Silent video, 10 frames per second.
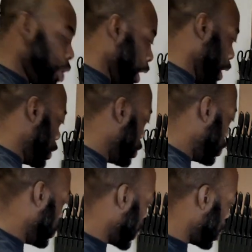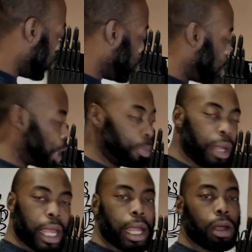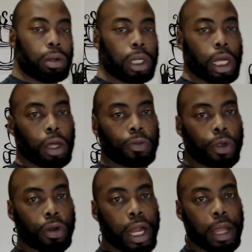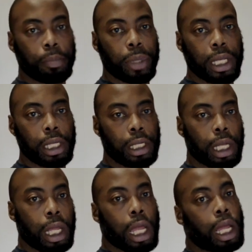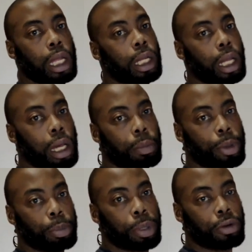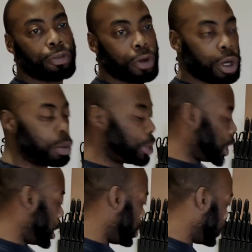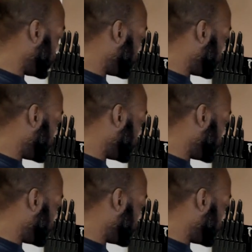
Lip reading: Then we have 1 pound of crab meat, lump preferably,